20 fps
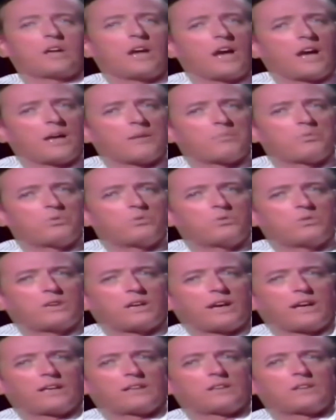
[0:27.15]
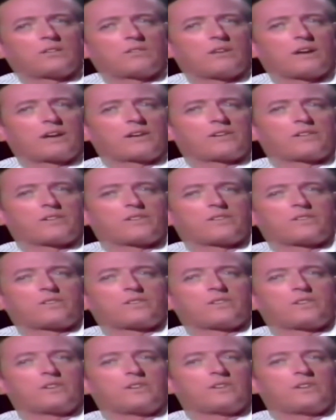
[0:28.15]
type who can correct
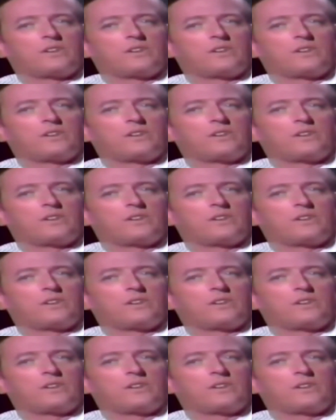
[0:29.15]
us